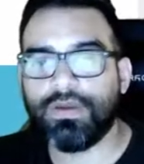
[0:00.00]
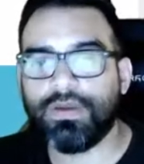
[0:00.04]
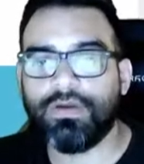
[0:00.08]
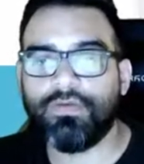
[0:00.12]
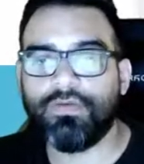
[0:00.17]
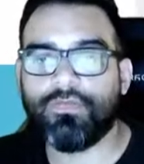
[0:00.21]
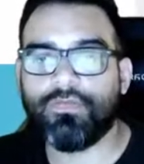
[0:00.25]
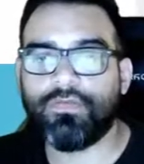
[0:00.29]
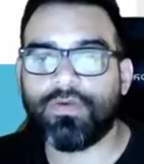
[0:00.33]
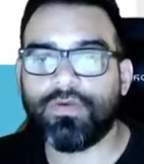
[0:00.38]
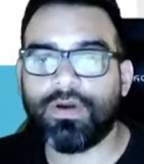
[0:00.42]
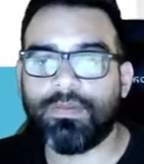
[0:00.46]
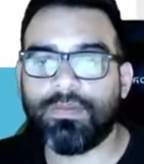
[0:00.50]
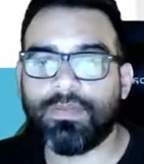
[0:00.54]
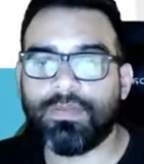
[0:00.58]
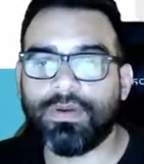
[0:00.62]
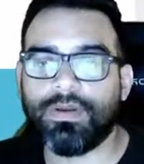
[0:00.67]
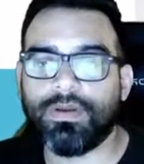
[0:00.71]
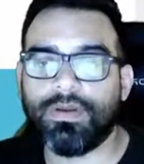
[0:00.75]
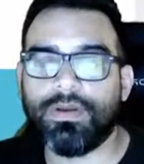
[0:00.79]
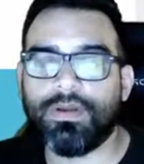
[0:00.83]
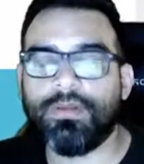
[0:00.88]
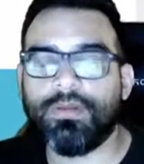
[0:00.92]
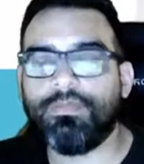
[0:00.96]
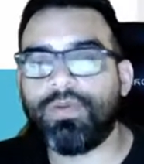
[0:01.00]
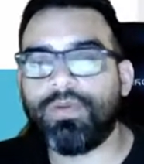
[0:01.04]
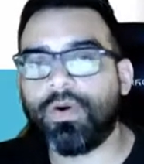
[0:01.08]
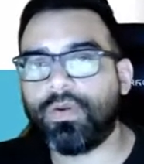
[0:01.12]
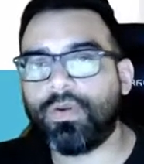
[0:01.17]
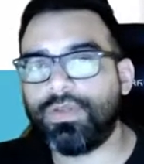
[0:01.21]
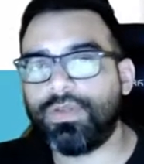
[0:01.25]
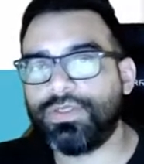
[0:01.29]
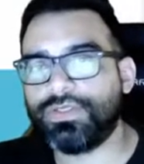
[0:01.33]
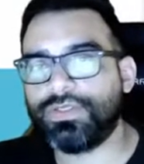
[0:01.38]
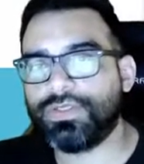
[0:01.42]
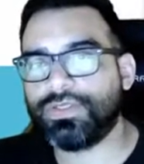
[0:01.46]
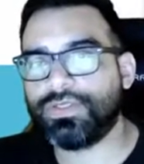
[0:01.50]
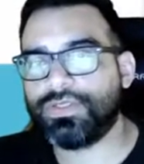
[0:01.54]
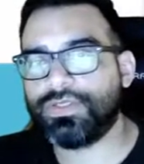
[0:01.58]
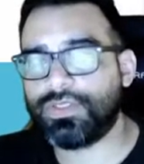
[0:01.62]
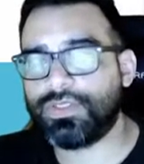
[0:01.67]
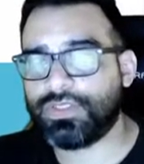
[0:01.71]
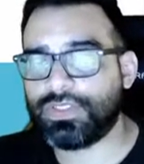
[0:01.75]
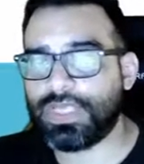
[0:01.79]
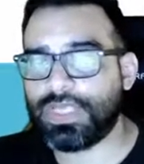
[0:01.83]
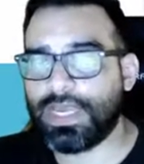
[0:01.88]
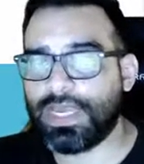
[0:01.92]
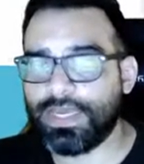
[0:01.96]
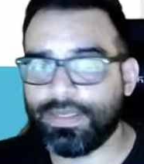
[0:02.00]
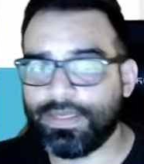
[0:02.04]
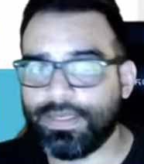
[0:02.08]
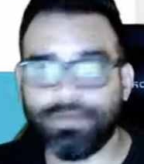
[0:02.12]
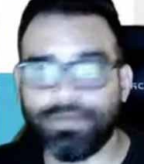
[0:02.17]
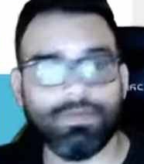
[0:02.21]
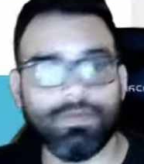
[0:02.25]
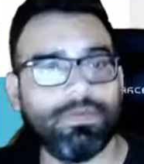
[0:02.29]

from Polish society.